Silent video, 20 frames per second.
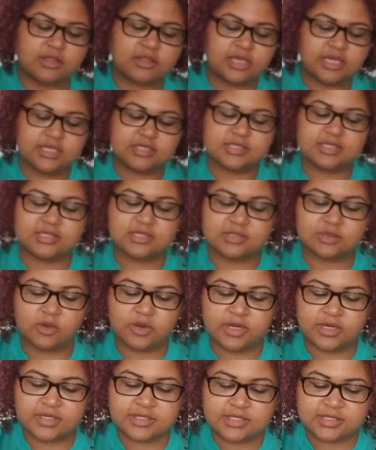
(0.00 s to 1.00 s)
at the Ace of
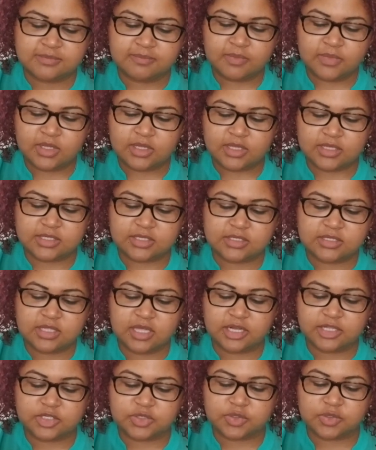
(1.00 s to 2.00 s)
Swords because there's a
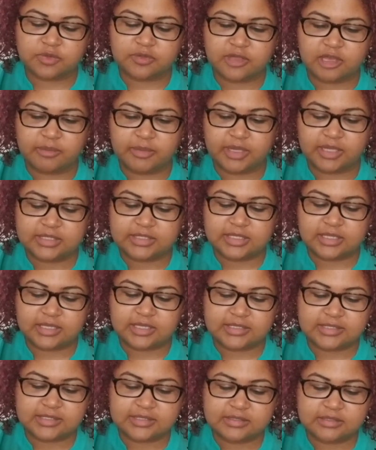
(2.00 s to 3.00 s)
lot of truth coming into
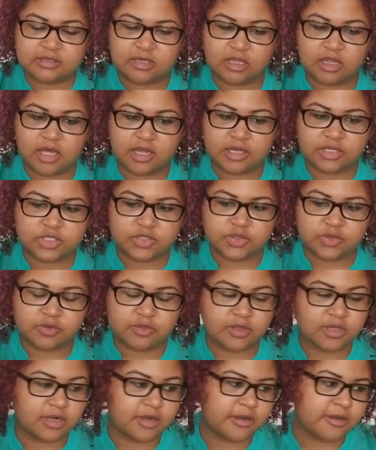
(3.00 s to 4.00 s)
this, a lot of
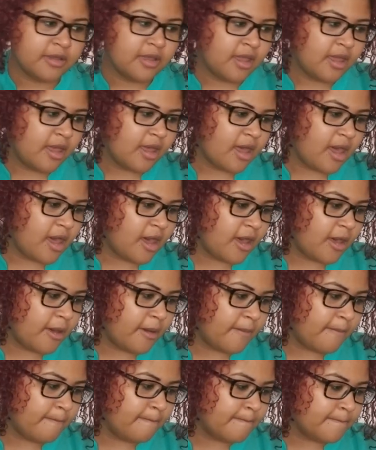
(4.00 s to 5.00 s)
truth here.
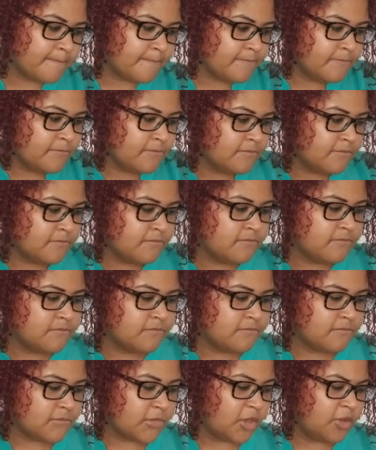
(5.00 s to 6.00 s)
Um,
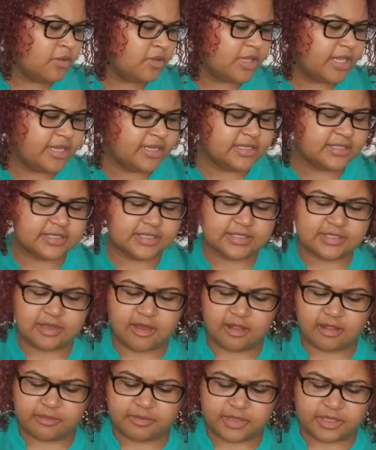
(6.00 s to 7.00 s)
oh, Legacy's
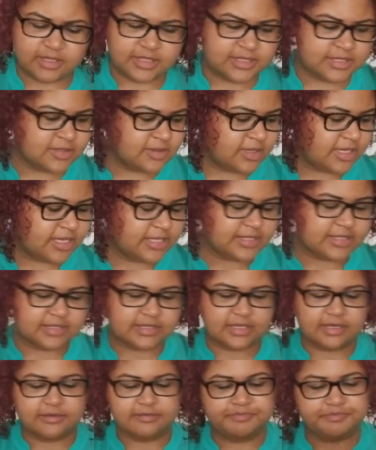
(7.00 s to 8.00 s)
calling me. Let's do
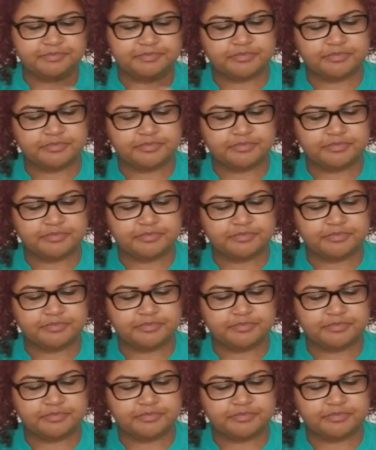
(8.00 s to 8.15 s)
Legacy.